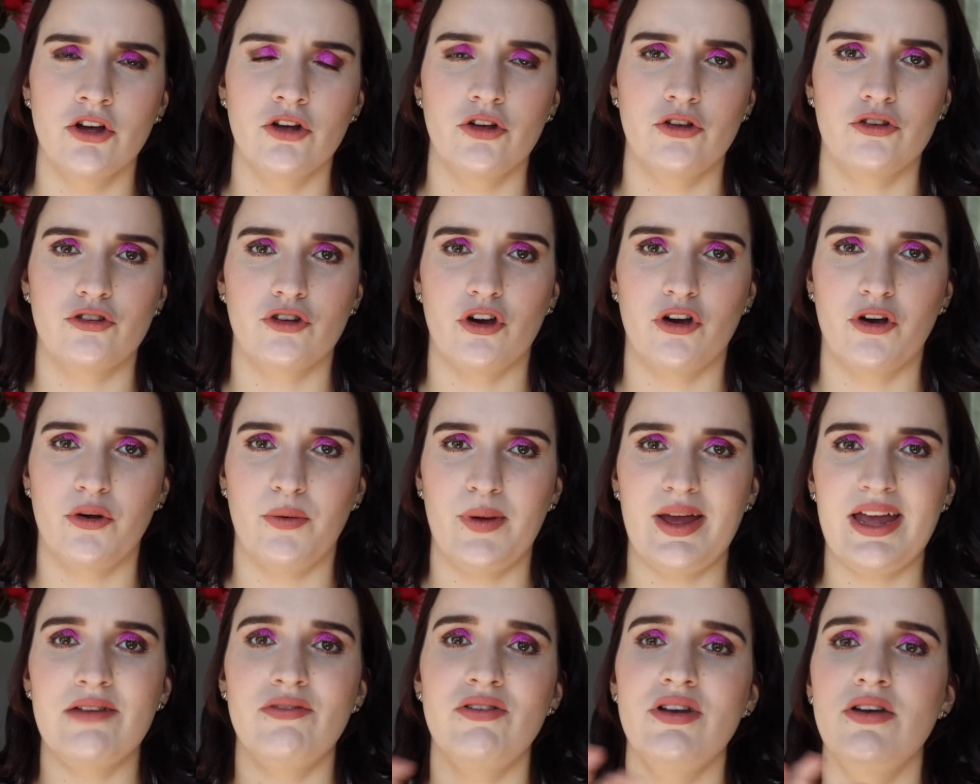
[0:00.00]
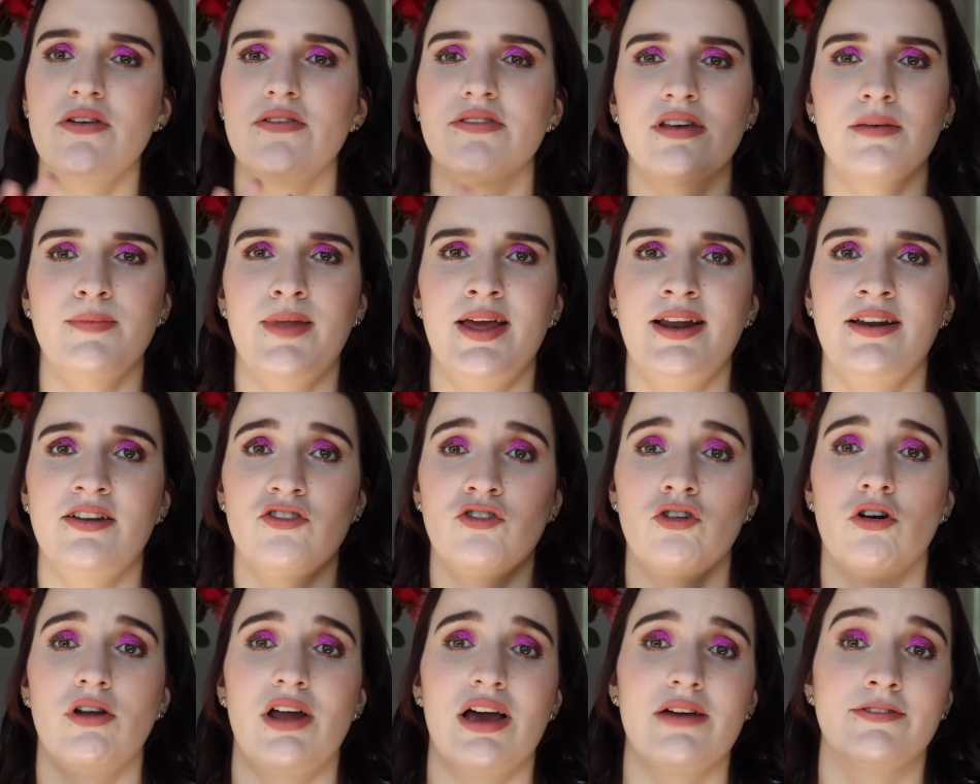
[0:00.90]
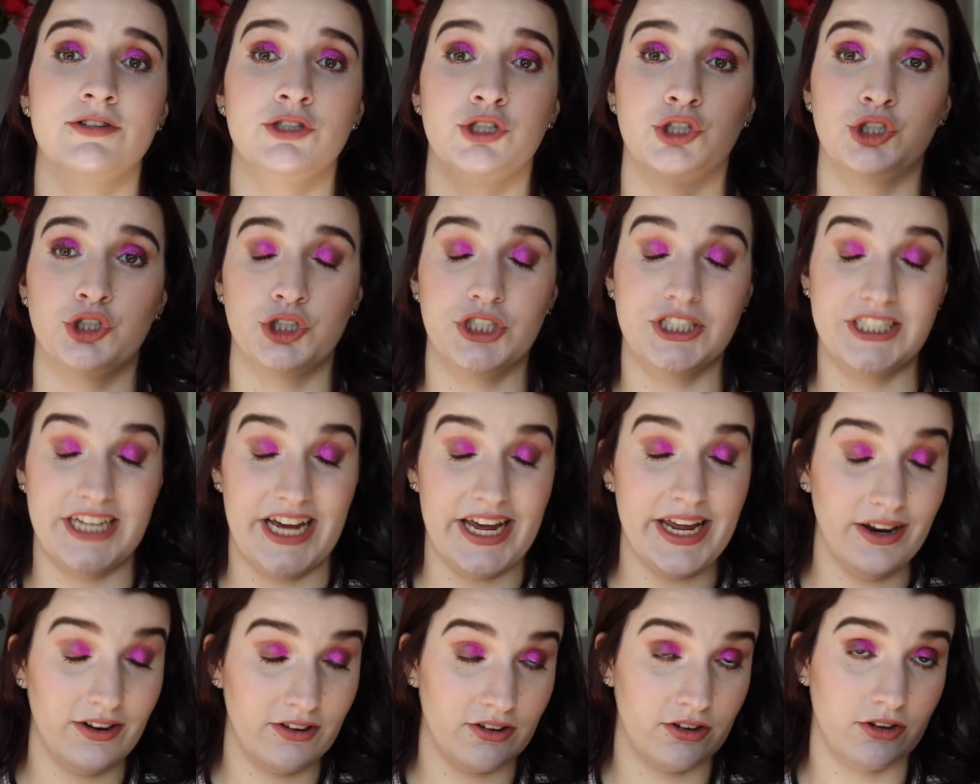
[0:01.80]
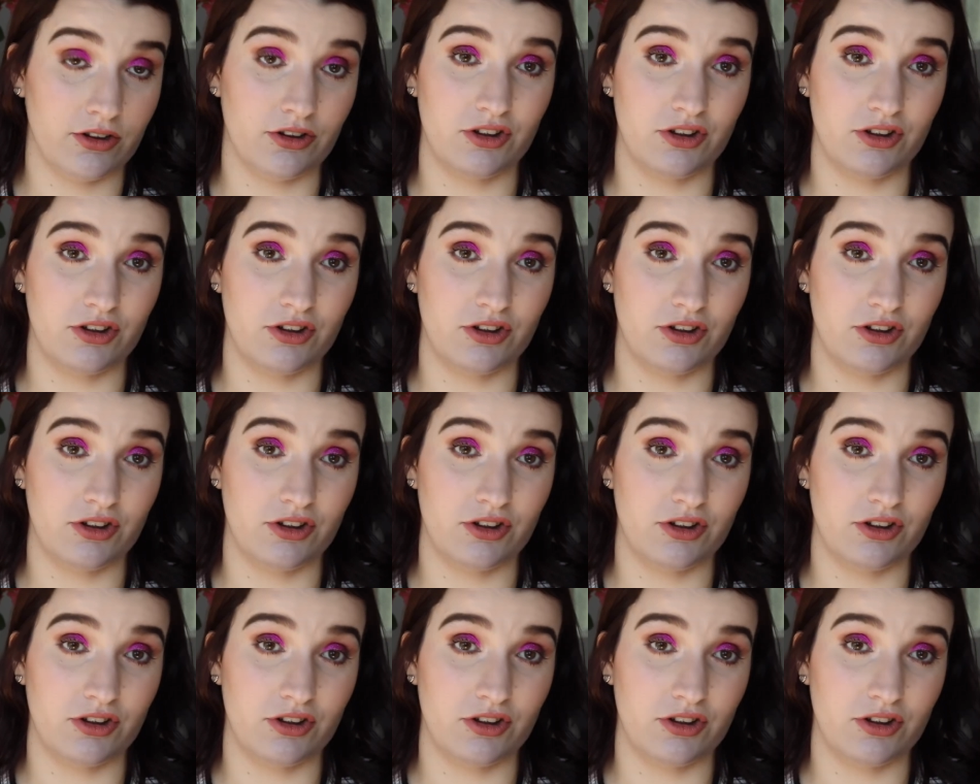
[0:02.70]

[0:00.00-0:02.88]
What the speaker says: So even if something does not have a due date,